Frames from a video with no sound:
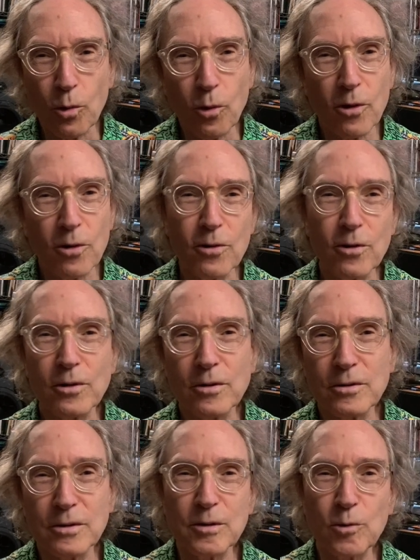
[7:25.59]

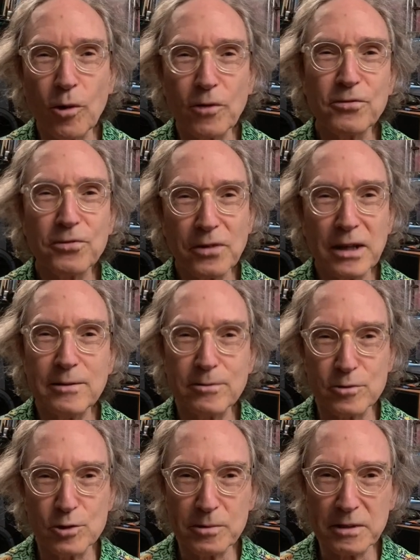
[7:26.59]
all
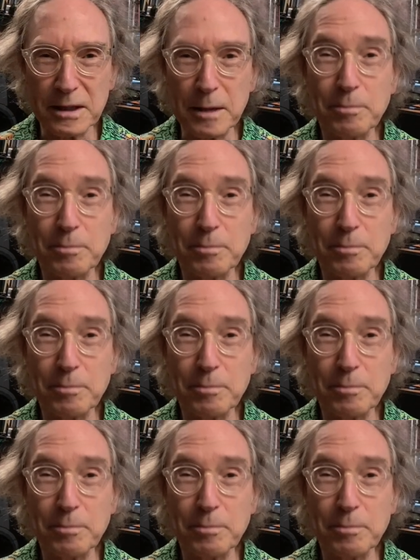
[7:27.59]
flavors, really.